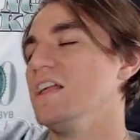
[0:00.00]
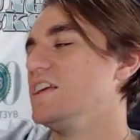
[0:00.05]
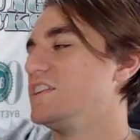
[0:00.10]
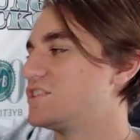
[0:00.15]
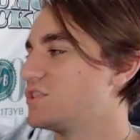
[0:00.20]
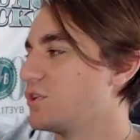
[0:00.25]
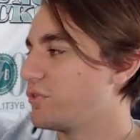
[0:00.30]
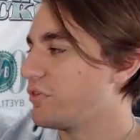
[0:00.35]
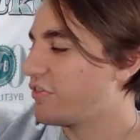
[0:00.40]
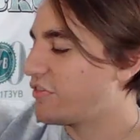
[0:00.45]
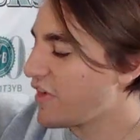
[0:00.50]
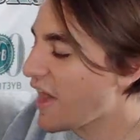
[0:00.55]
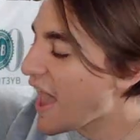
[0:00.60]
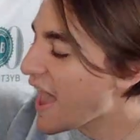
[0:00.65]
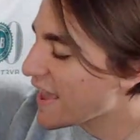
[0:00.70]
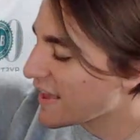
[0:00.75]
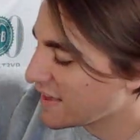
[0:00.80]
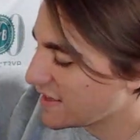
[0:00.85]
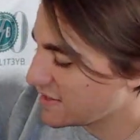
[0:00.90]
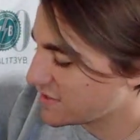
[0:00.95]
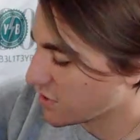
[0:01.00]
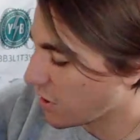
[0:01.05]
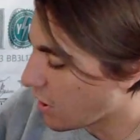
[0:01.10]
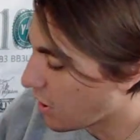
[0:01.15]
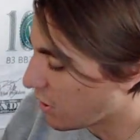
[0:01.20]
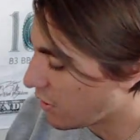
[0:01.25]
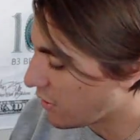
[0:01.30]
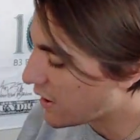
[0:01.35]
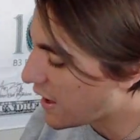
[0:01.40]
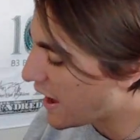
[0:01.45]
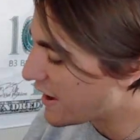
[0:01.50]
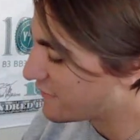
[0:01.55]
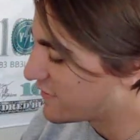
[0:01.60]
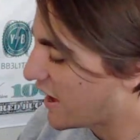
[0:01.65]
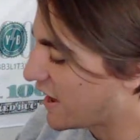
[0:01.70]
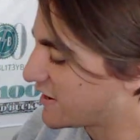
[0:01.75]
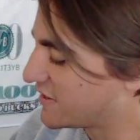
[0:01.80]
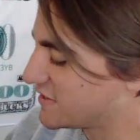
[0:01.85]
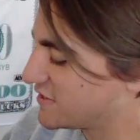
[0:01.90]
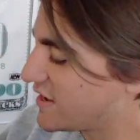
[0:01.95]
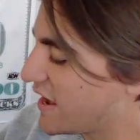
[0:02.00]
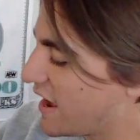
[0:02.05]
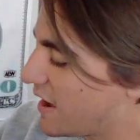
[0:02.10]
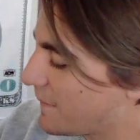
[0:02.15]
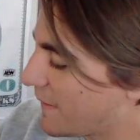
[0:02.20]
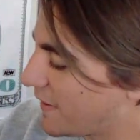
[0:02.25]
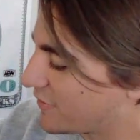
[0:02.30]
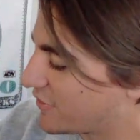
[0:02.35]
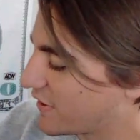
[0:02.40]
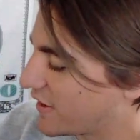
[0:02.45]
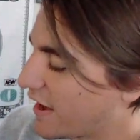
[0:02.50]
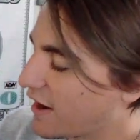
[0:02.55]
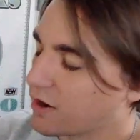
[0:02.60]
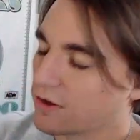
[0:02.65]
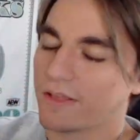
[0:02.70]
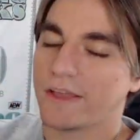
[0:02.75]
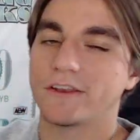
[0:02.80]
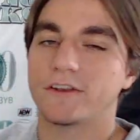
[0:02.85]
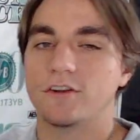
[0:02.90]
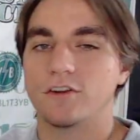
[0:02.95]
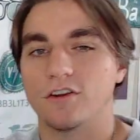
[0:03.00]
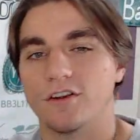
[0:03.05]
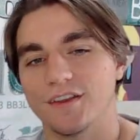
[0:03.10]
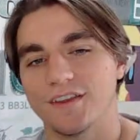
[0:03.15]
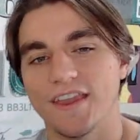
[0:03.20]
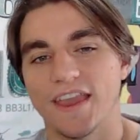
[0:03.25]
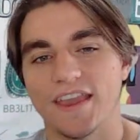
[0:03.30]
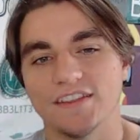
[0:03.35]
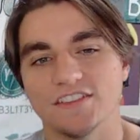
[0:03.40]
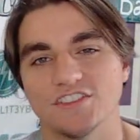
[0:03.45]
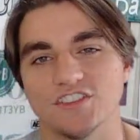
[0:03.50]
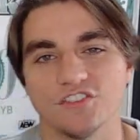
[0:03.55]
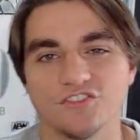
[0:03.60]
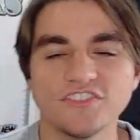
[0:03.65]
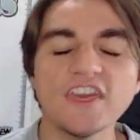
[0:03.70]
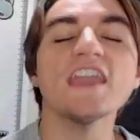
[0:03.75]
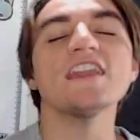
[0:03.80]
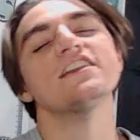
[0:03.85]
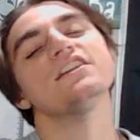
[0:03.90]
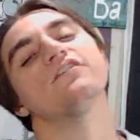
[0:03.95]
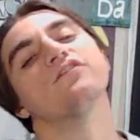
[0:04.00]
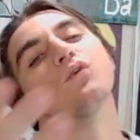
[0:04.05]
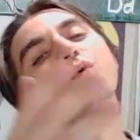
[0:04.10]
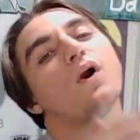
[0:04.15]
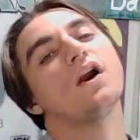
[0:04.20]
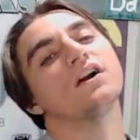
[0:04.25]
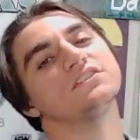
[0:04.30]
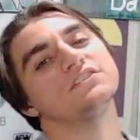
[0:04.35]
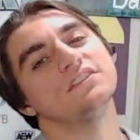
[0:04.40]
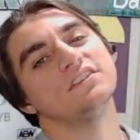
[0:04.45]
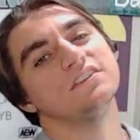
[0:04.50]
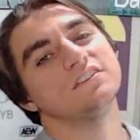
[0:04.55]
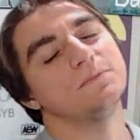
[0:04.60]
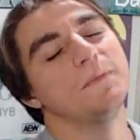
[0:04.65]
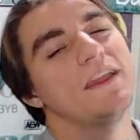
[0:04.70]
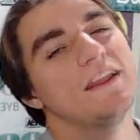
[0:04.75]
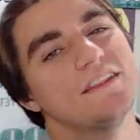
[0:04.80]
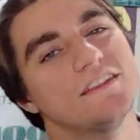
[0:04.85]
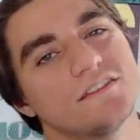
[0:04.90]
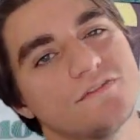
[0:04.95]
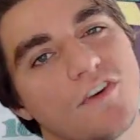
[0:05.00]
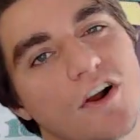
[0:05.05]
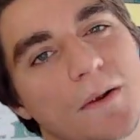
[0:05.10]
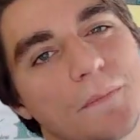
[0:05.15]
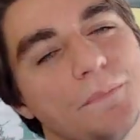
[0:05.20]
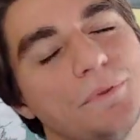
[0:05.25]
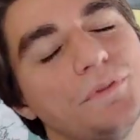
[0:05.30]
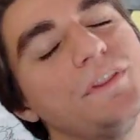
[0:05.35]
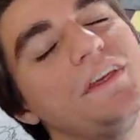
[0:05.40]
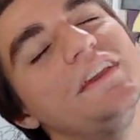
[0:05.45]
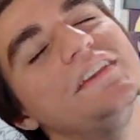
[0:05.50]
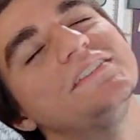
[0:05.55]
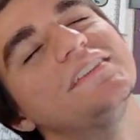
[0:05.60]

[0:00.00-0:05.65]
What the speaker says: So that is all I've got to say about the Carolina Hurricanes. So thank you for watching this, made it this far. Please,